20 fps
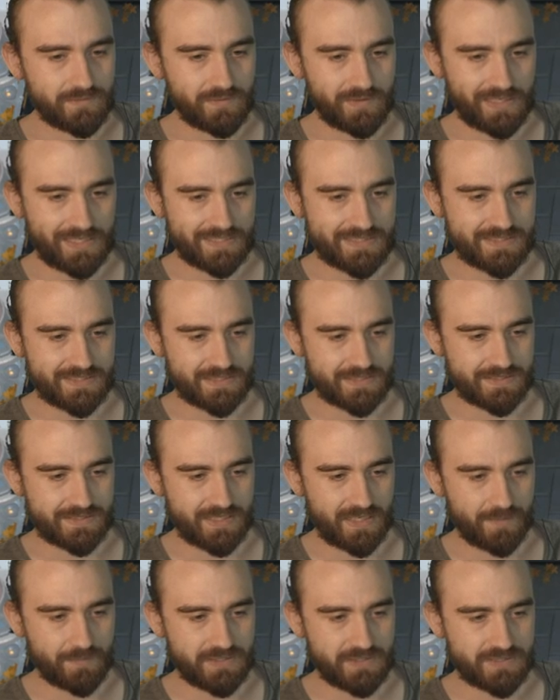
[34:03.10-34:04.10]
Well, that's six
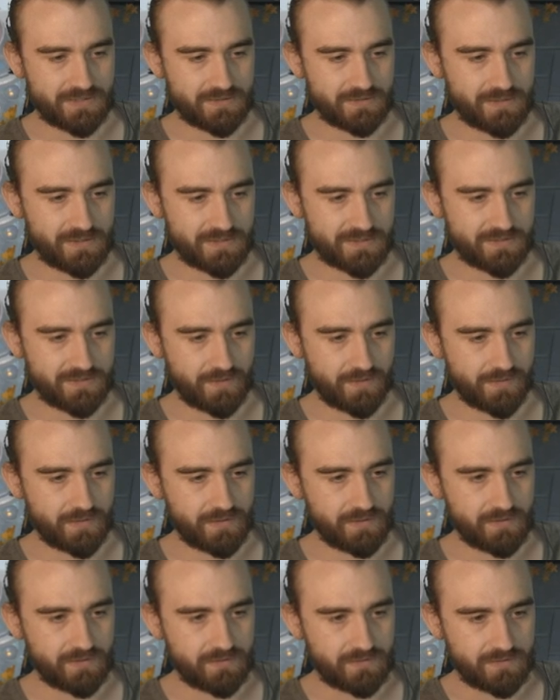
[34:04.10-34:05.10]
damage. That's
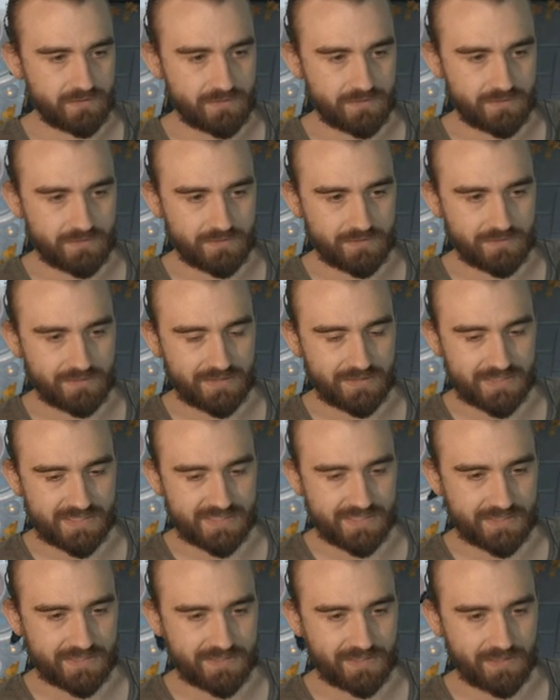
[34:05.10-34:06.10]
nothing.
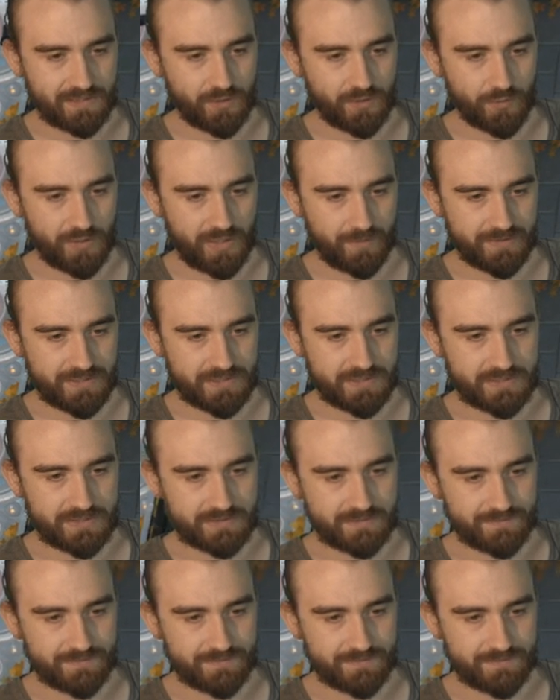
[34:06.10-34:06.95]
Essentially no damage.